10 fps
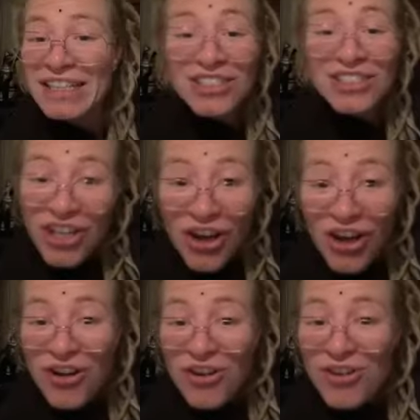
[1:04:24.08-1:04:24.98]
It's
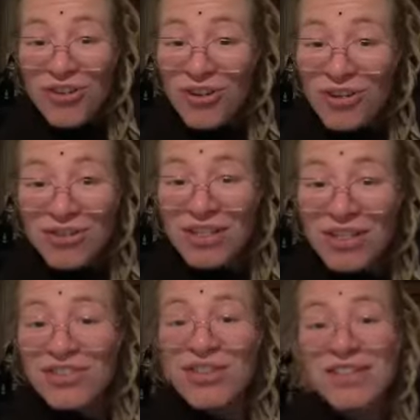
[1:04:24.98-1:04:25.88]
so
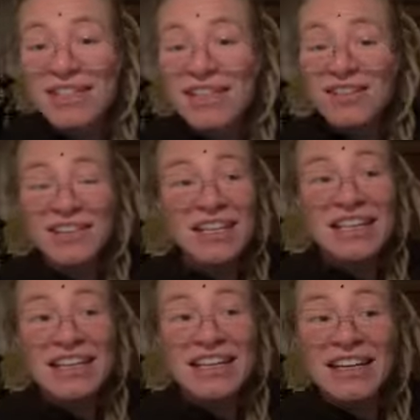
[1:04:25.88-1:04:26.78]
contradictory that you're
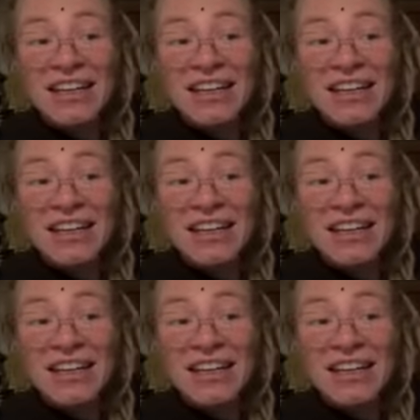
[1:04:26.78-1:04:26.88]
like,